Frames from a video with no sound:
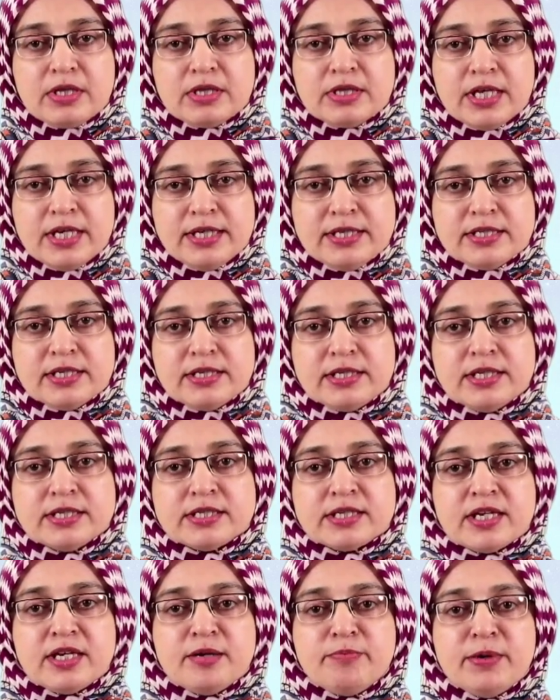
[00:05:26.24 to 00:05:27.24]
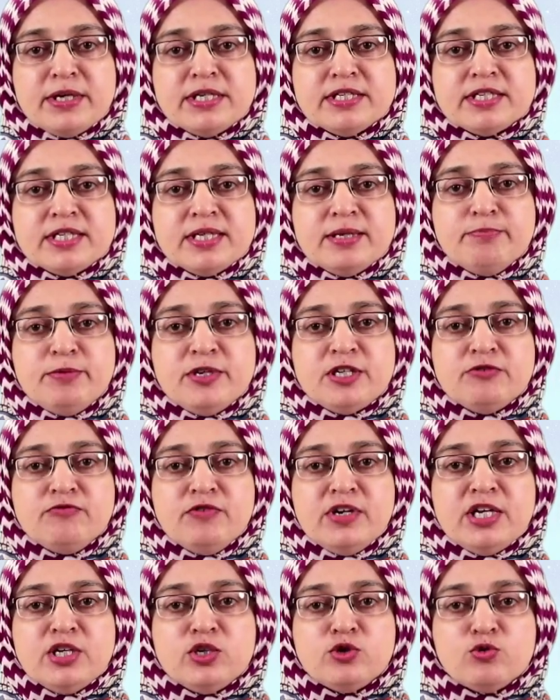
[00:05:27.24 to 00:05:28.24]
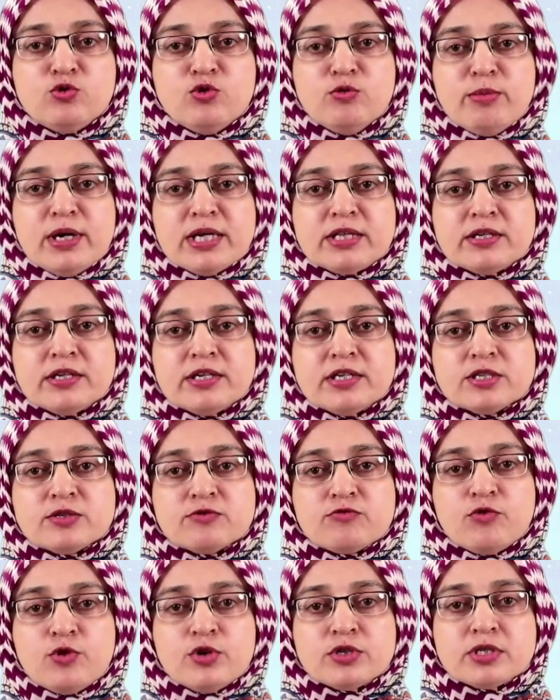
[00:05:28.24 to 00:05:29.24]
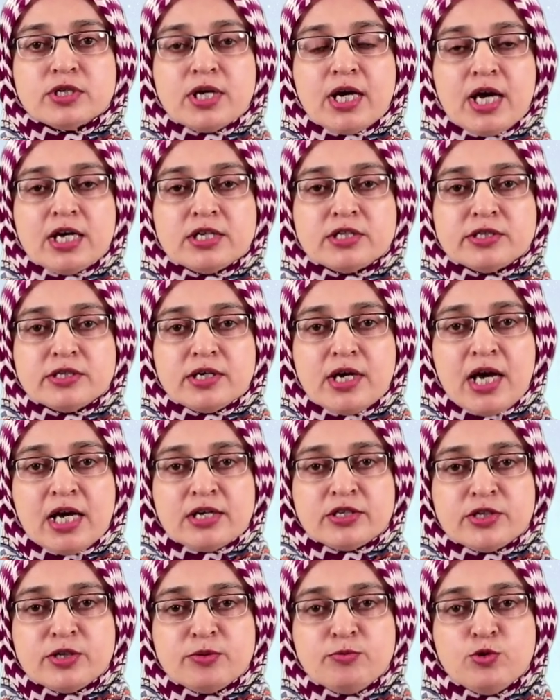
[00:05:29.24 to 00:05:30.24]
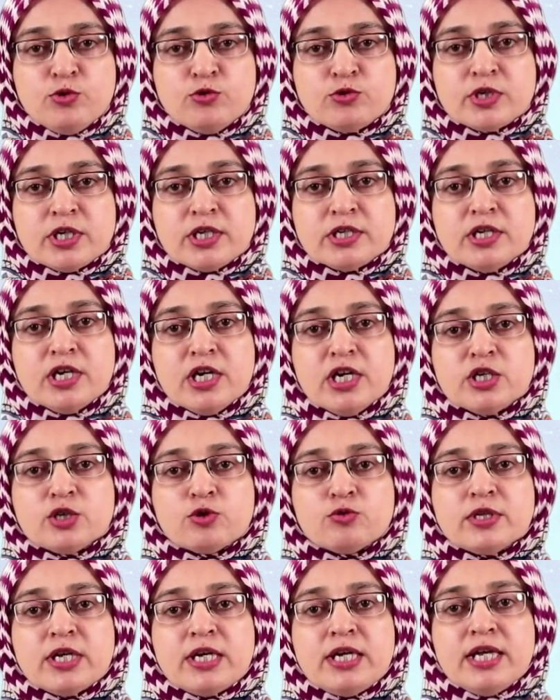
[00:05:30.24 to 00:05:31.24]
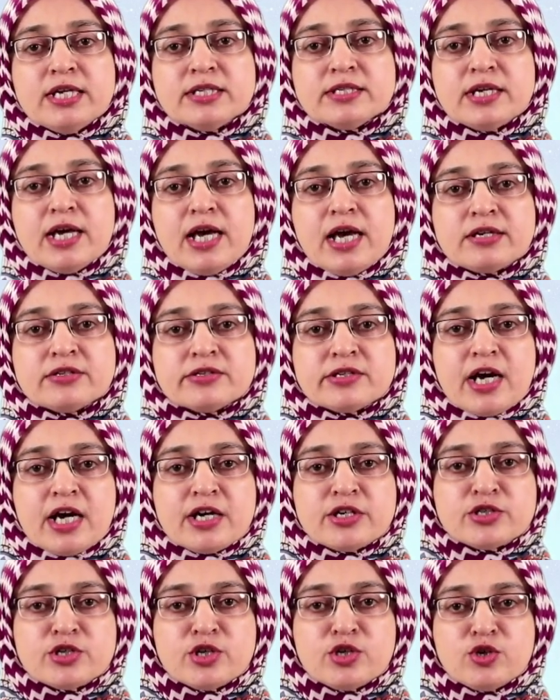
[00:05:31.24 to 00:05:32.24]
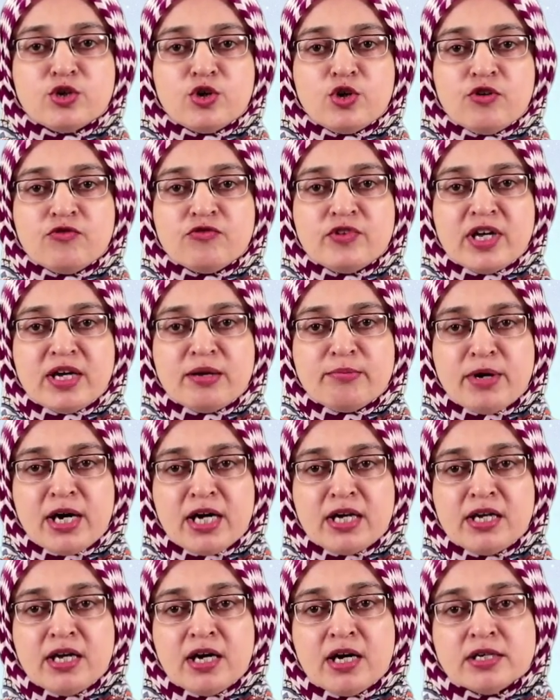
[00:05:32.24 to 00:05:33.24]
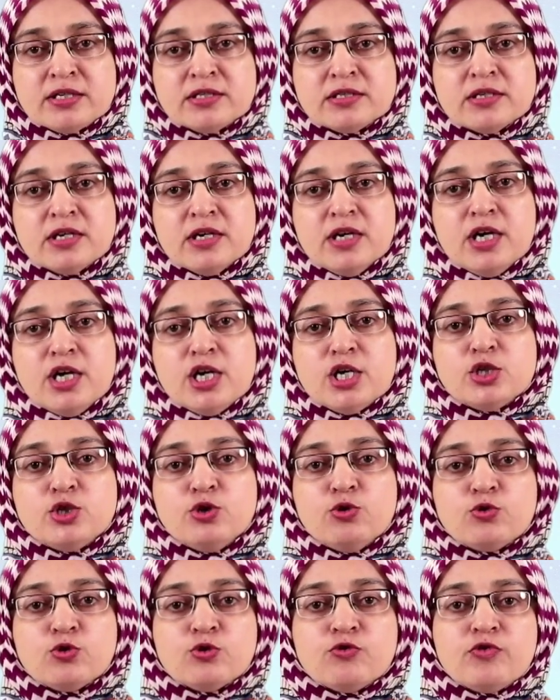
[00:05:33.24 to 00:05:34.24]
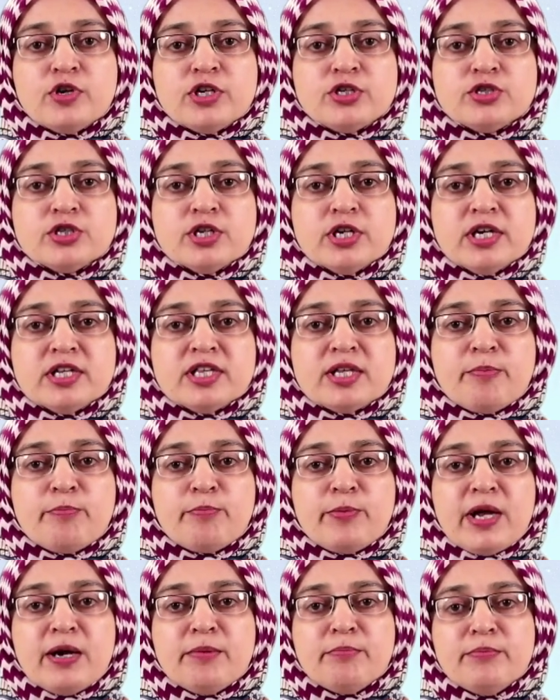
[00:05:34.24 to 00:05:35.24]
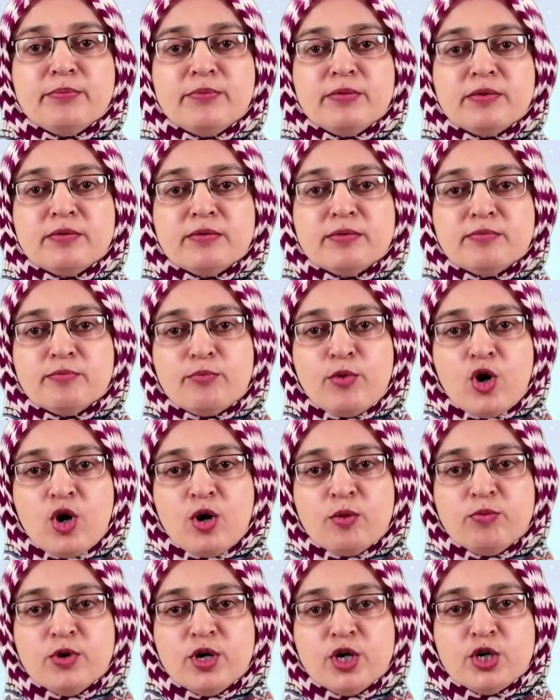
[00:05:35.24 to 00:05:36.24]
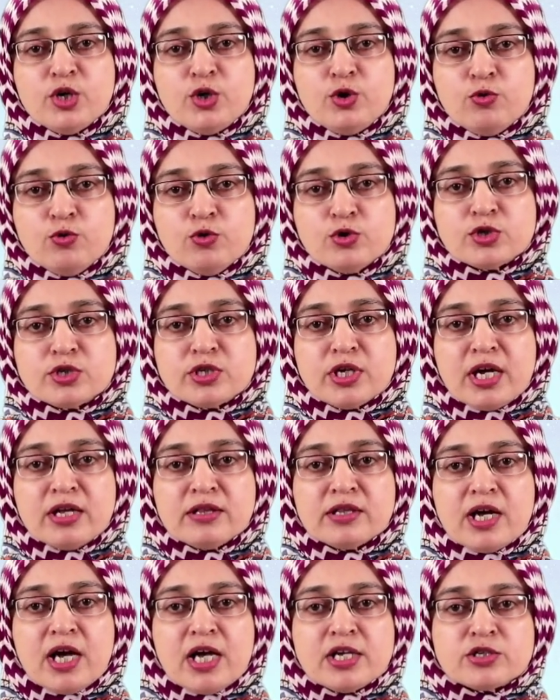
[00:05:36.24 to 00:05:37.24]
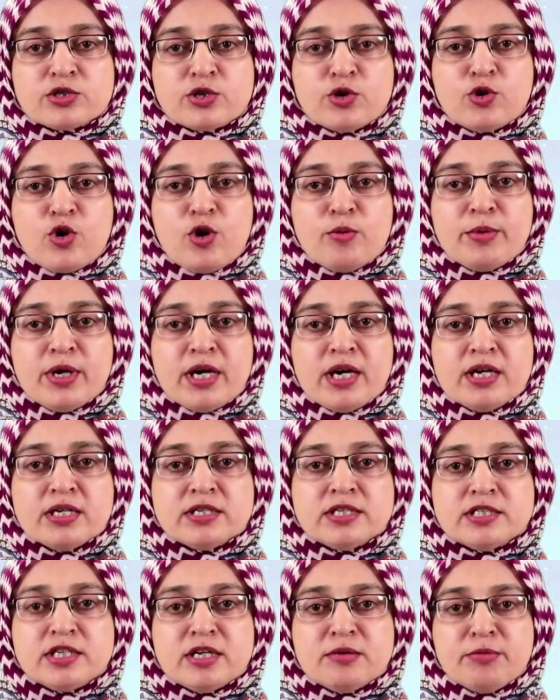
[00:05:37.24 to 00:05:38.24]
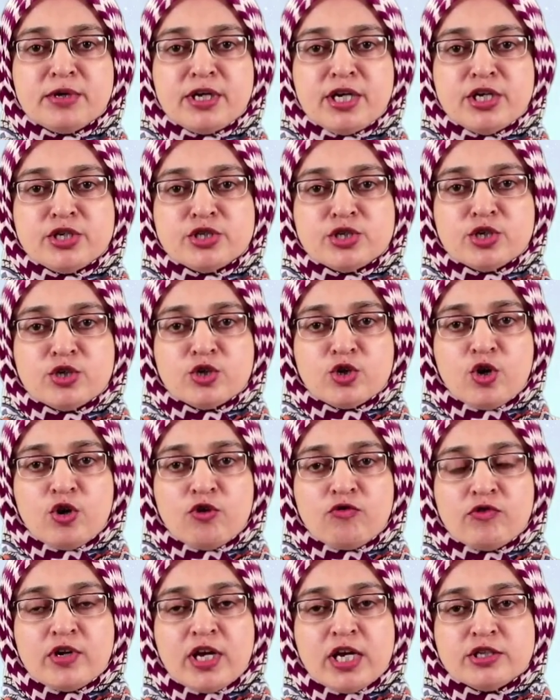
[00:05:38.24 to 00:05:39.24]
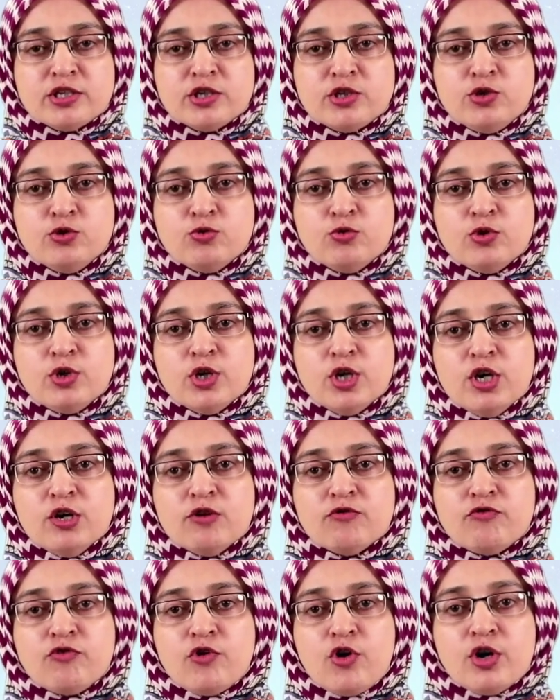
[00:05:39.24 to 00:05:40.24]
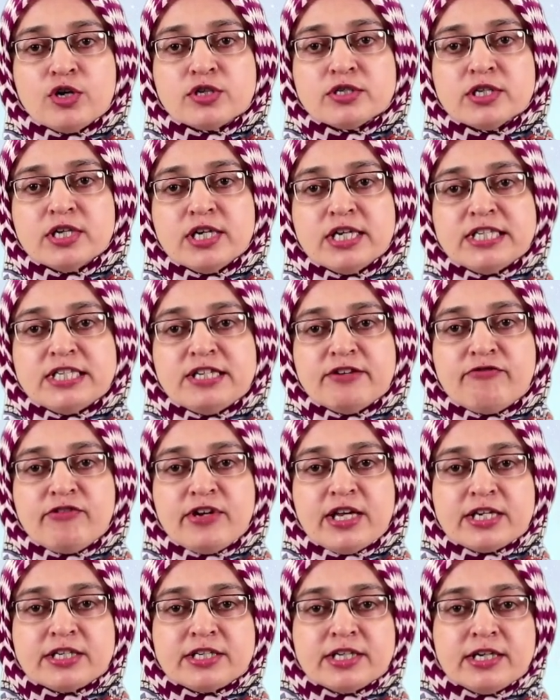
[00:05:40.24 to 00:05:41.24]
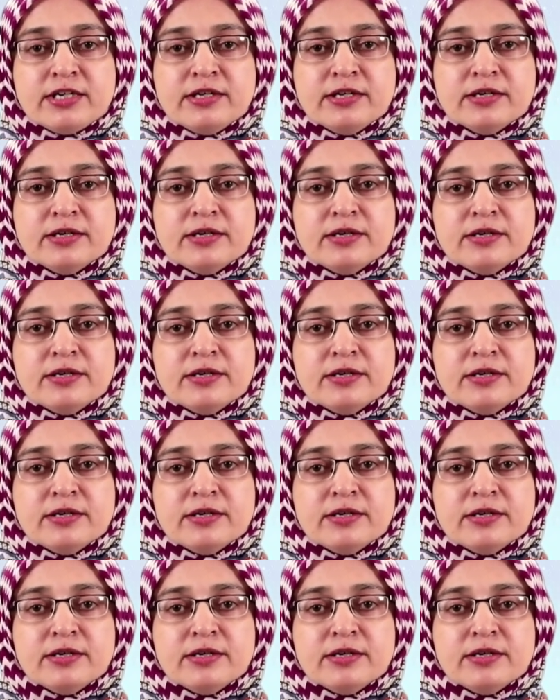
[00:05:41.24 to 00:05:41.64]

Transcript: This discrepancy between two methods was at attributed to the less attraction of the Himalayas due to which the plumb bob used in the astronomical determination of latitude was deflected.